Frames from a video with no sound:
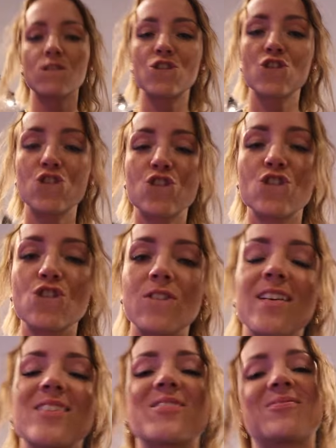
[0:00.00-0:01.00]
This is my
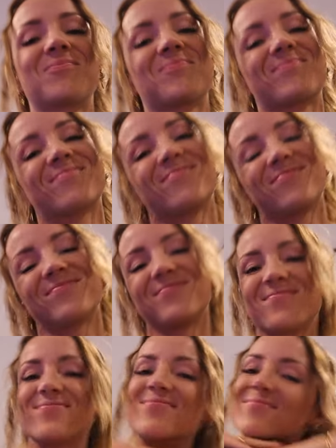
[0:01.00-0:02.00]
teammate Petra.